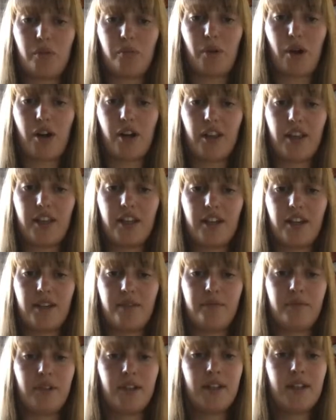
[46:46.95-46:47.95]
barley
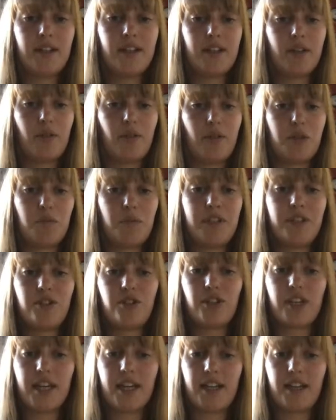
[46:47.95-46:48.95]
grain, which means
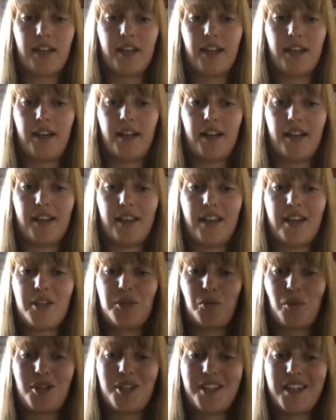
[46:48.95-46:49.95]
you get
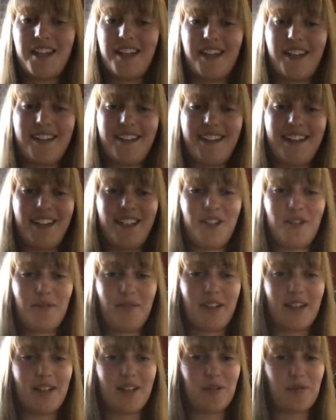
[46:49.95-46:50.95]
less whiskey at the end of
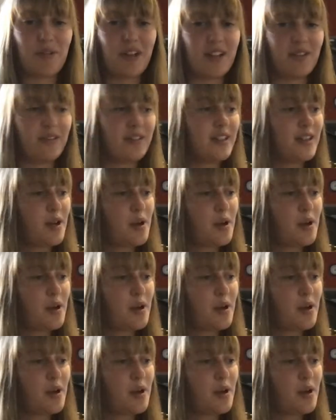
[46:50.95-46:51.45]
it as well.